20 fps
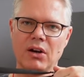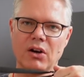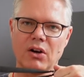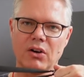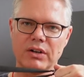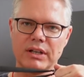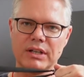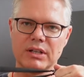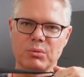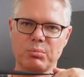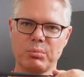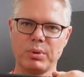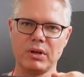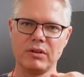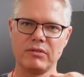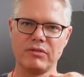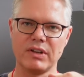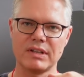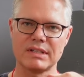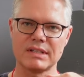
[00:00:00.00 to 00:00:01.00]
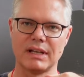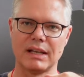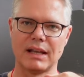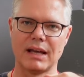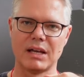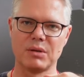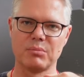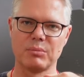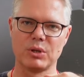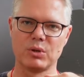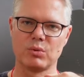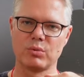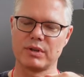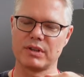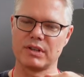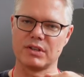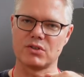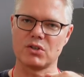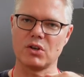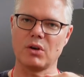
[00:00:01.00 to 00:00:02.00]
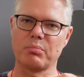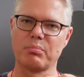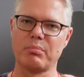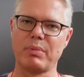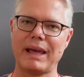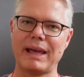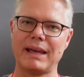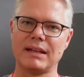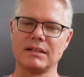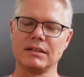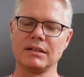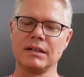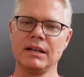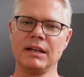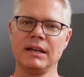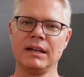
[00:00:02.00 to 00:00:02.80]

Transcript: are in a perfect alignment with the top band,